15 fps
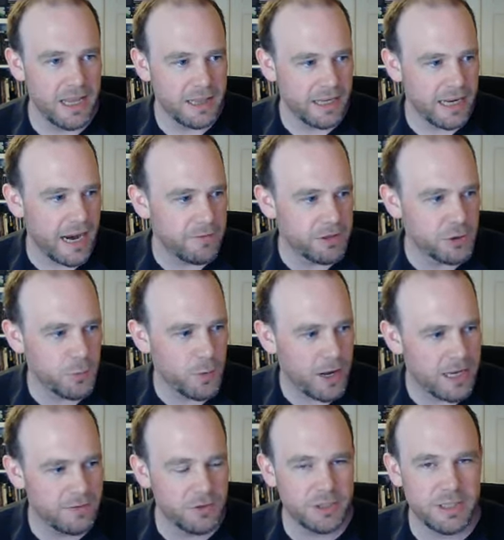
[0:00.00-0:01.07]
the characters were
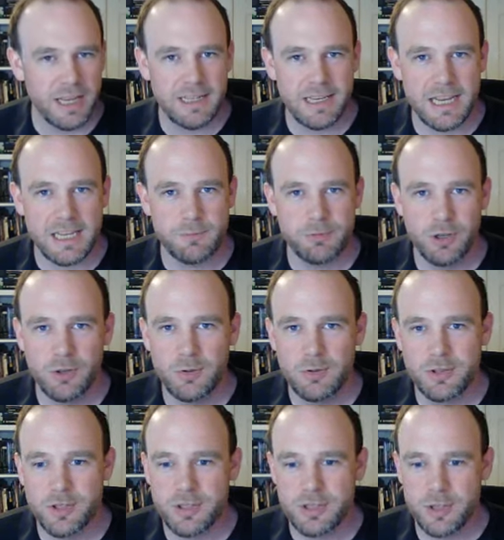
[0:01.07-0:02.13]
kind of just like desperate
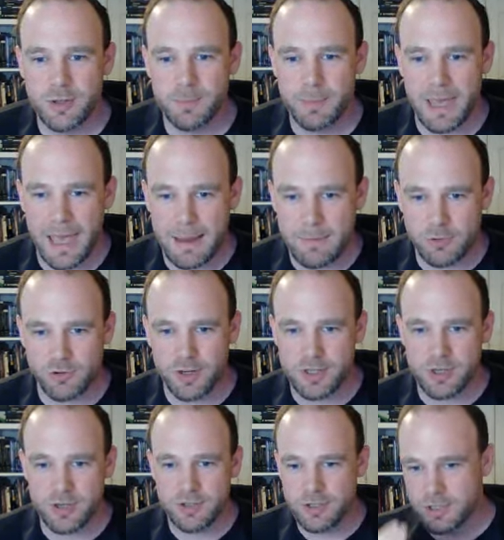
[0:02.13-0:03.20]
losers that became treasure
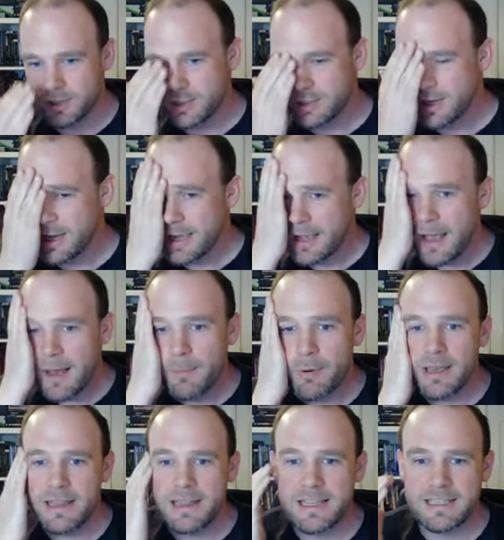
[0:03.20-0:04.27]
hunters. But
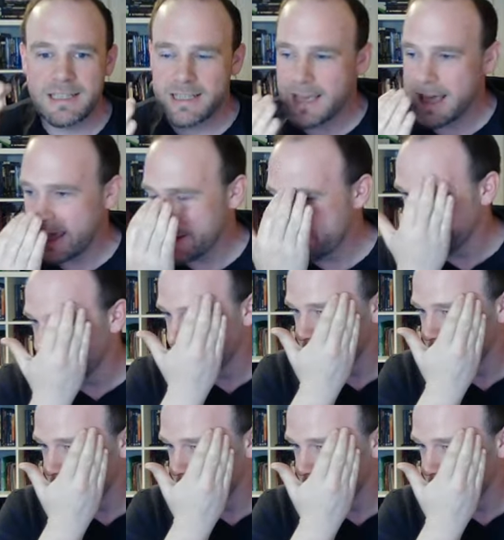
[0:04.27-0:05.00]
in this game,